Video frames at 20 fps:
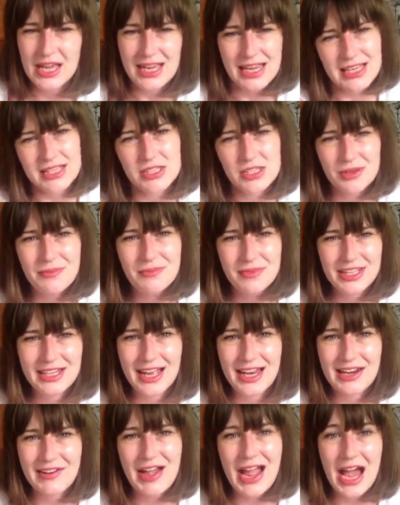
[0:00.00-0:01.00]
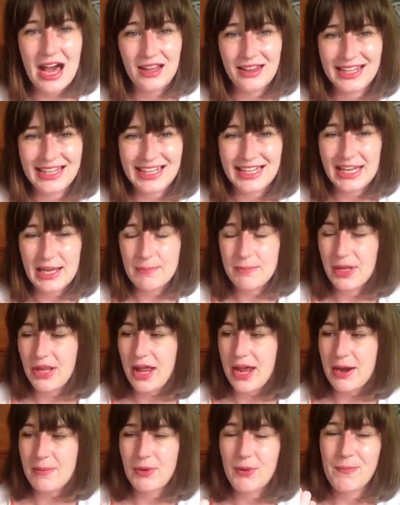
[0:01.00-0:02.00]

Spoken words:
It's something anyway, I'll link it below.